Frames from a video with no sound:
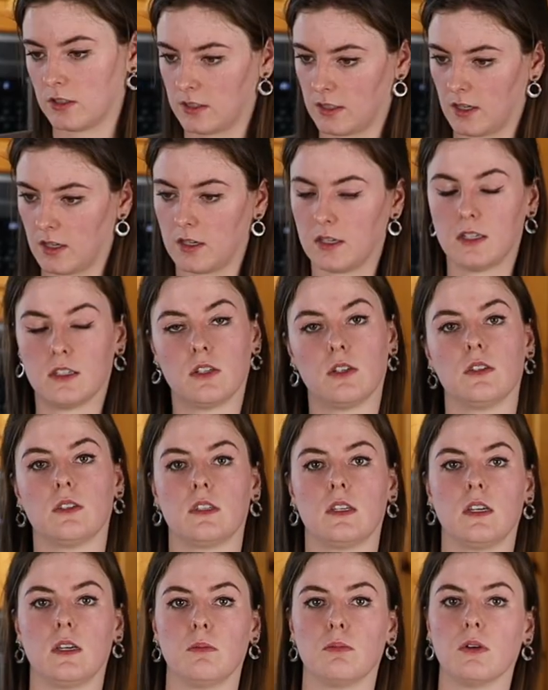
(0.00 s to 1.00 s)
said, until you
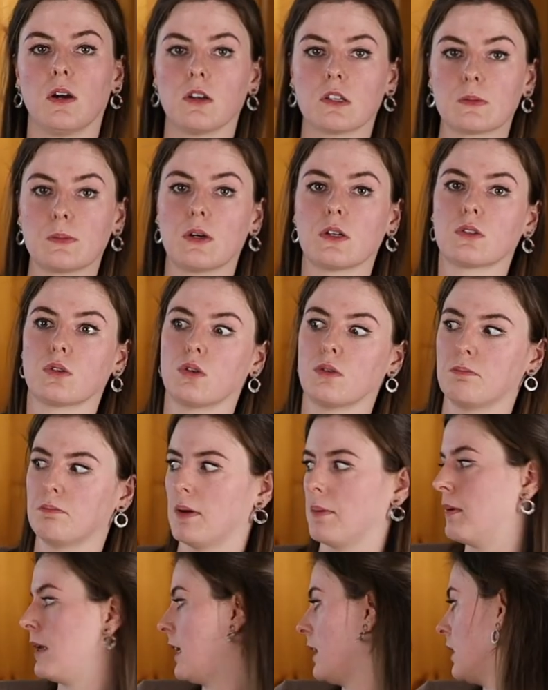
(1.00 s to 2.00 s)
see brown spots or
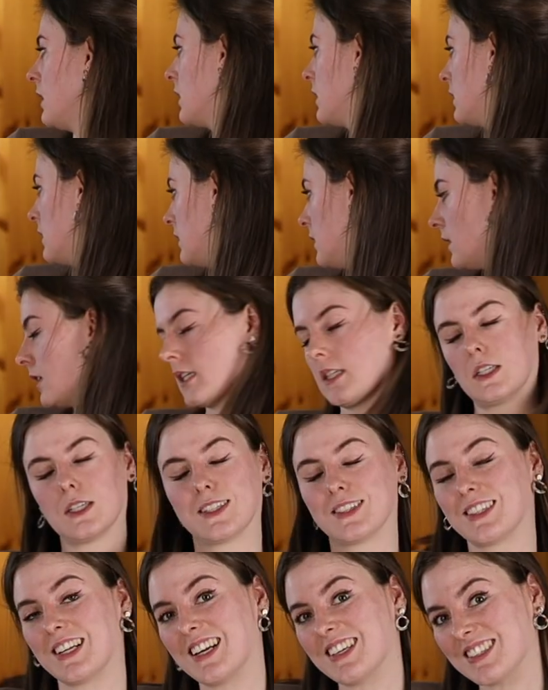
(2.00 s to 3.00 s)
bubbling.
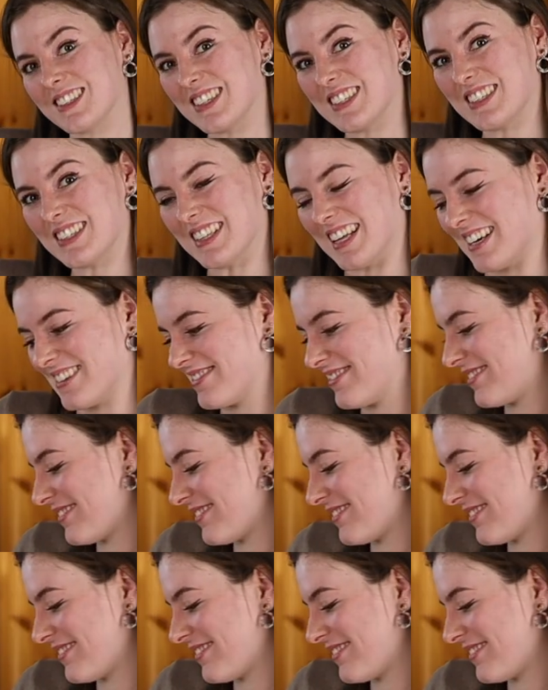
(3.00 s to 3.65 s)
So let's go do that.